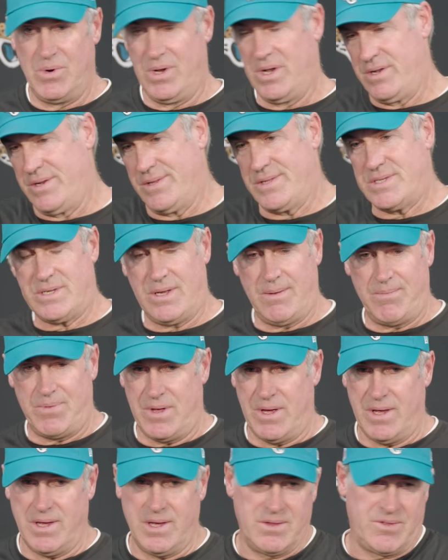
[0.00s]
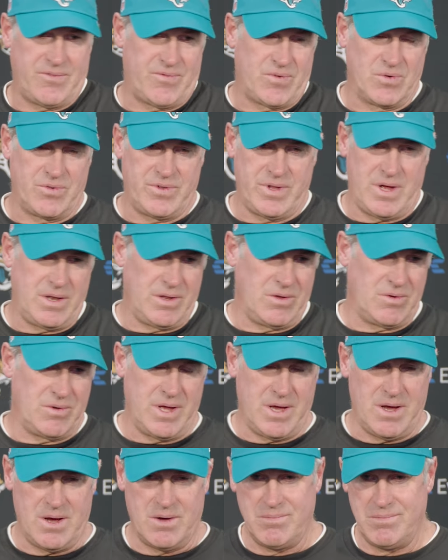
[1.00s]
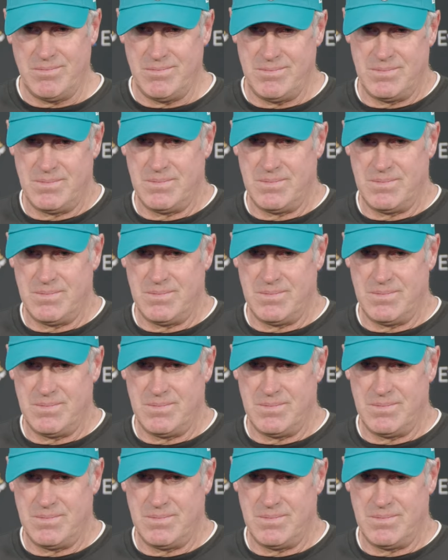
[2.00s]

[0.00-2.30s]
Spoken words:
We'd have done the same thing. Get the first down, you go down,